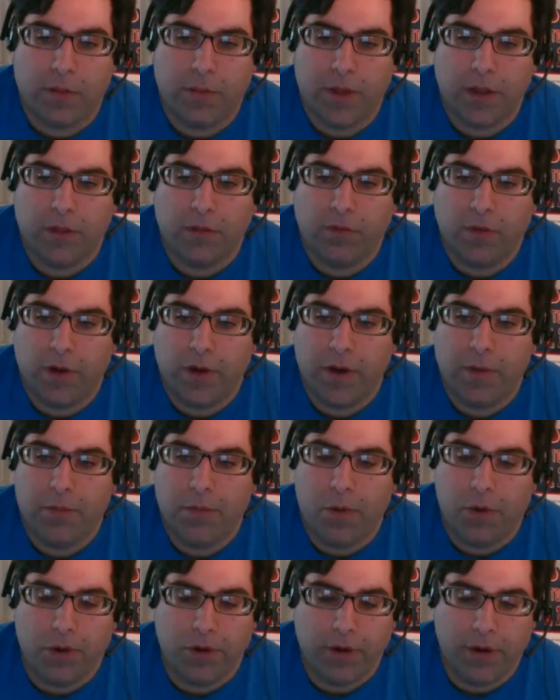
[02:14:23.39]
I mean, it's very
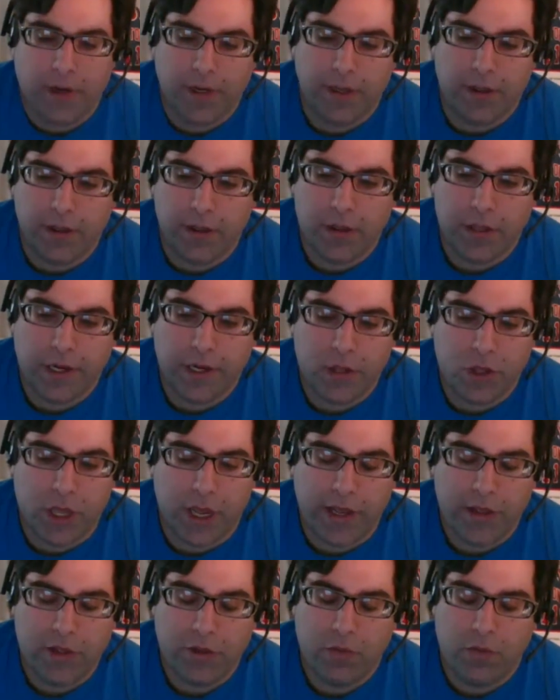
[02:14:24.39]
important, and he's going to
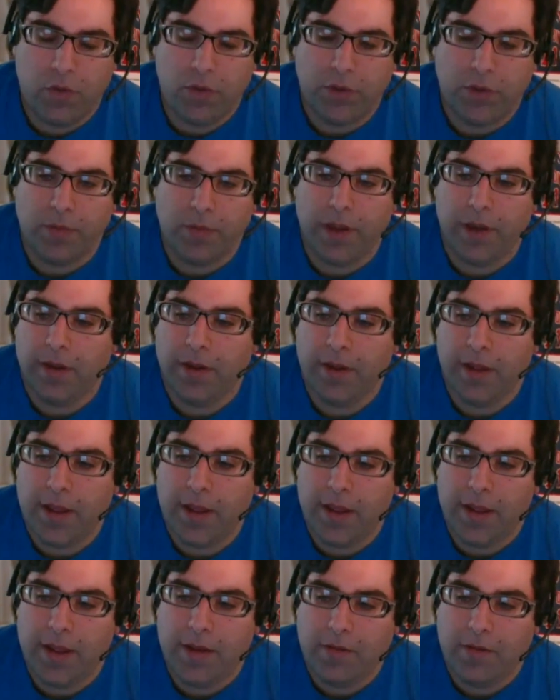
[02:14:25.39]
change the world. I'm like,
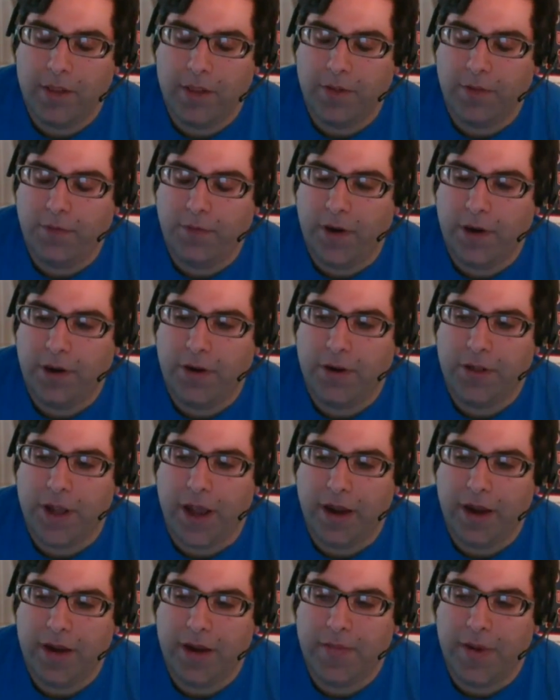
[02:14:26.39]
what the fuck are you
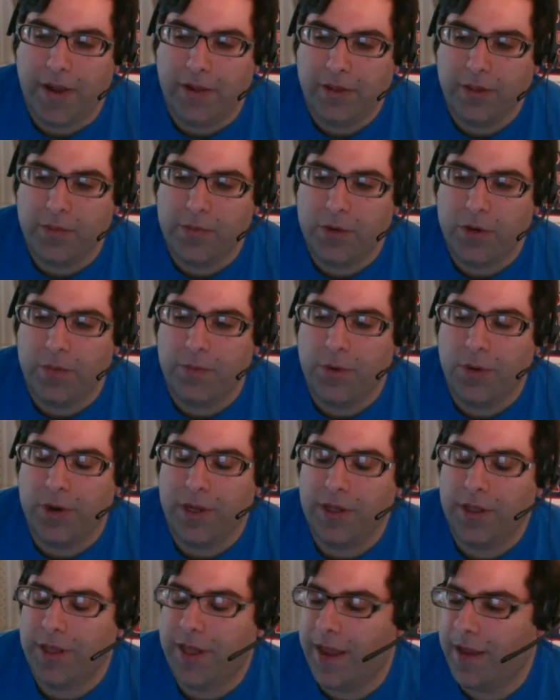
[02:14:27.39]
talking about? Support
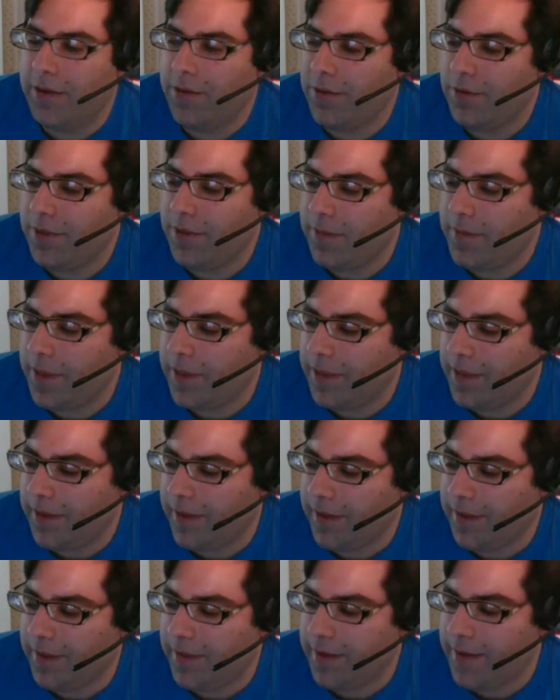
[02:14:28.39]
Bernie Sanders? I mean,
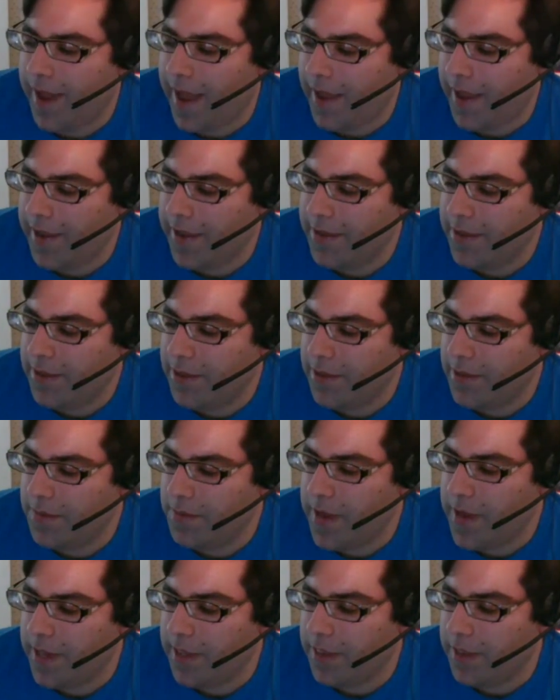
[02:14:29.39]
the guy is
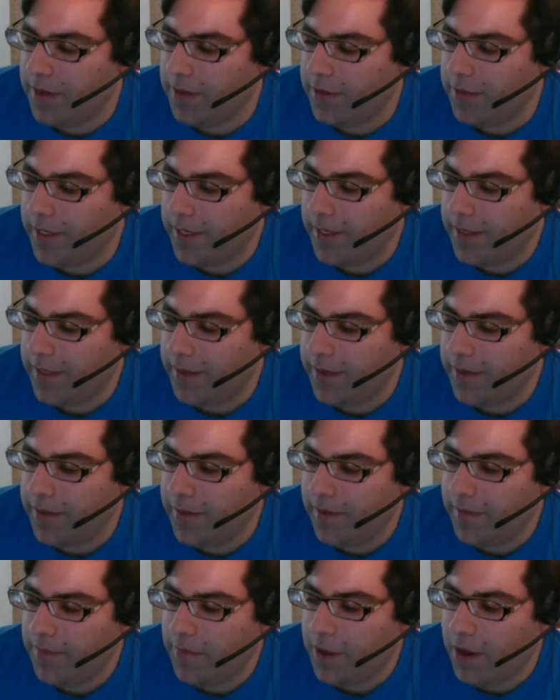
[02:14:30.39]
basically
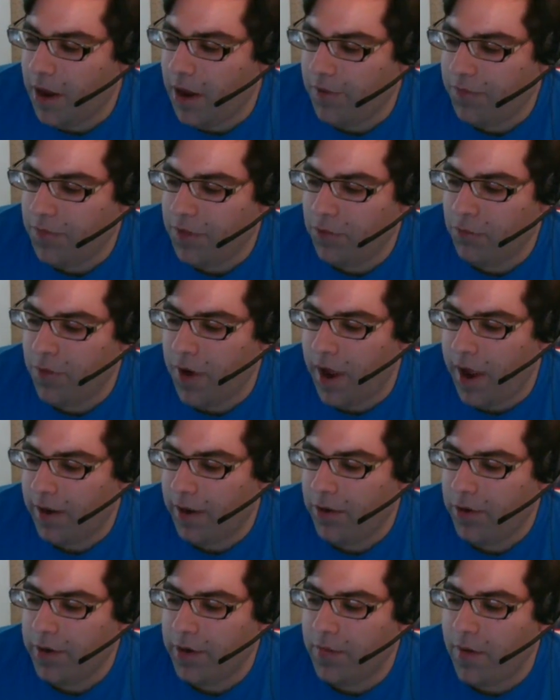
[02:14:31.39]
off his
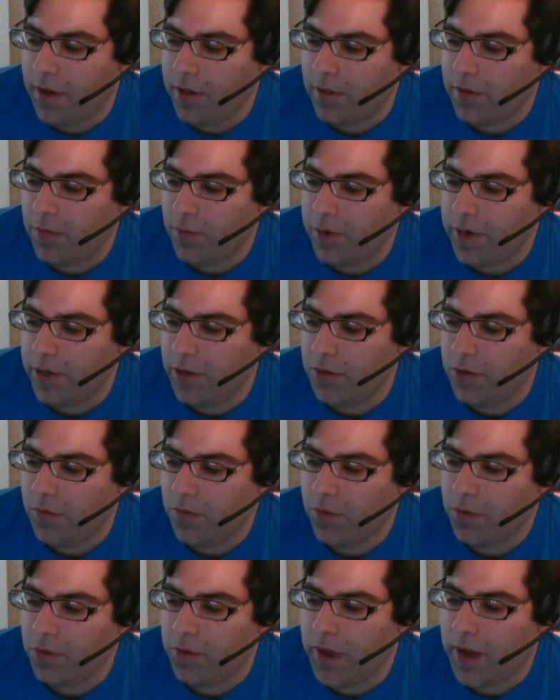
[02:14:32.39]
rocker. He wants to bring
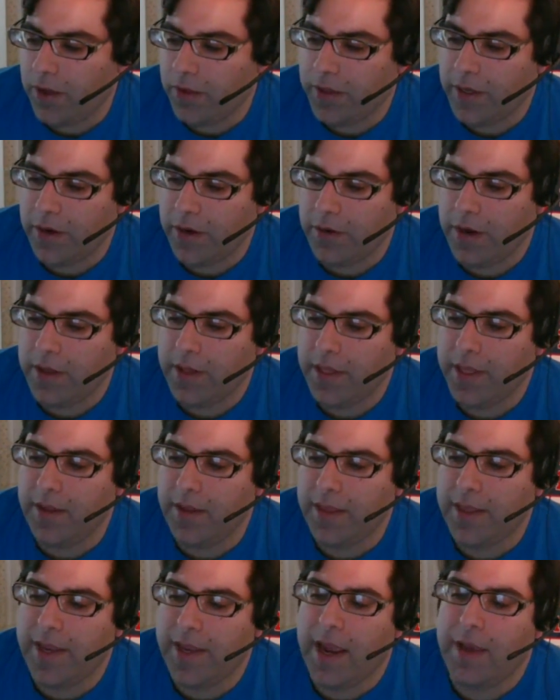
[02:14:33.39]
universal health care.
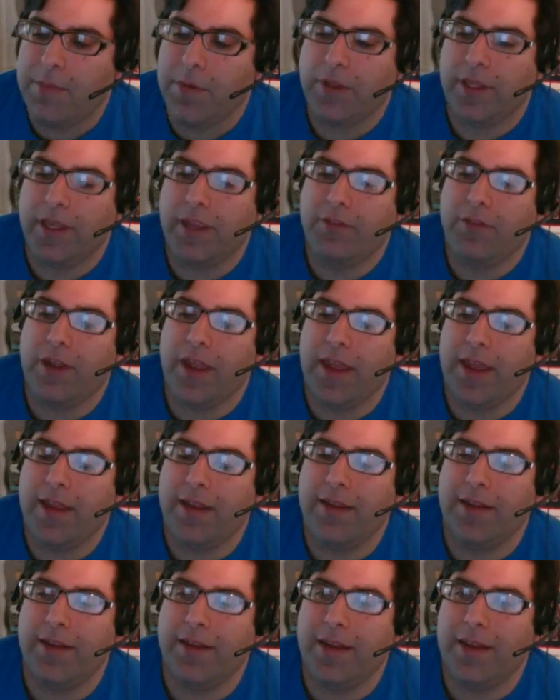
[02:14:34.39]
Nothing I believe
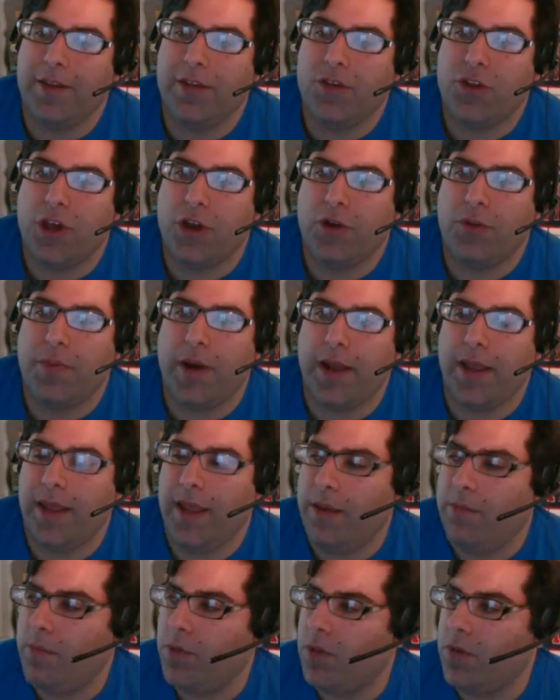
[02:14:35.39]
in is shared by
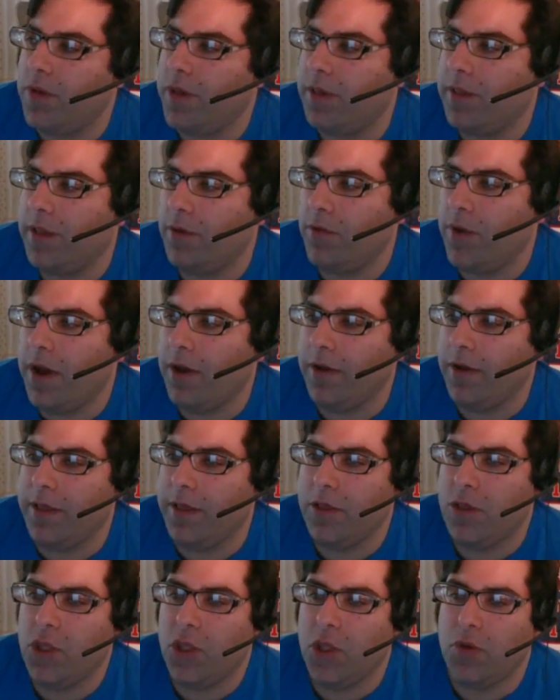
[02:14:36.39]
him. So he said, well,
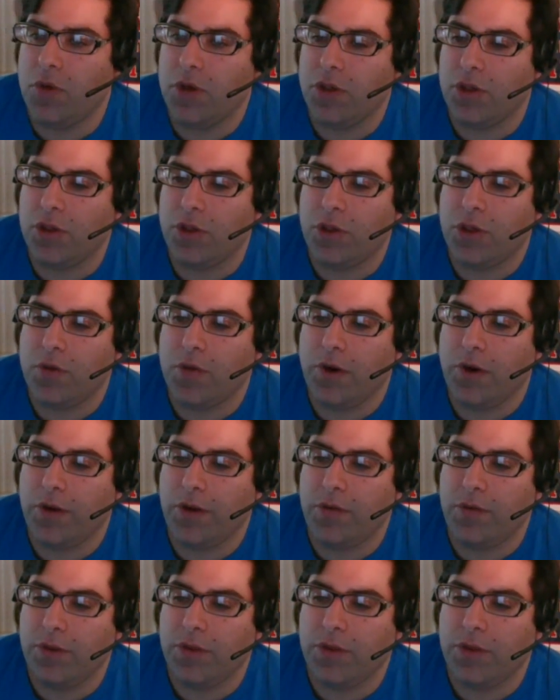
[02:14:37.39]
he's Jewish and so are
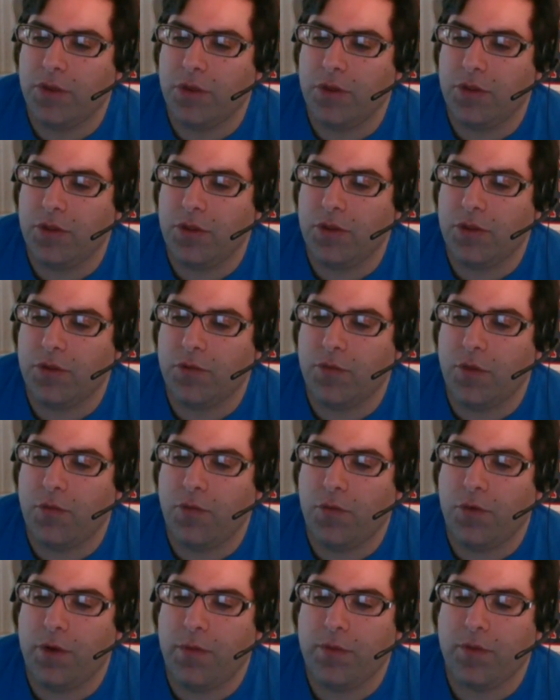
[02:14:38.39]
you, so you should
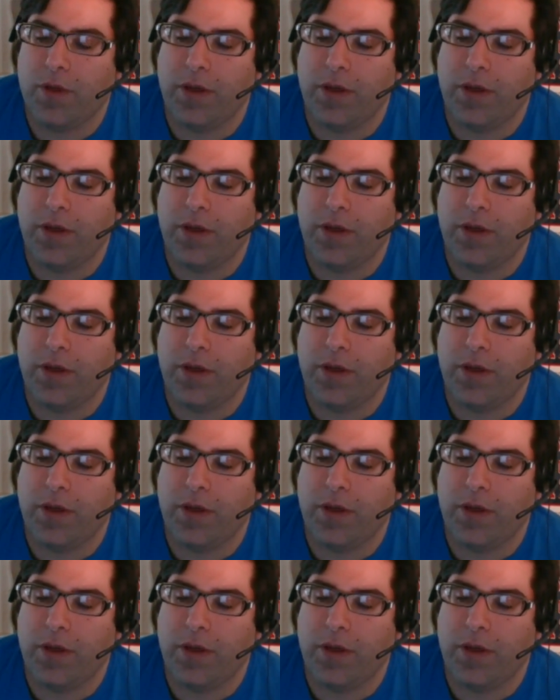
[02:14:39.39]
vote for him.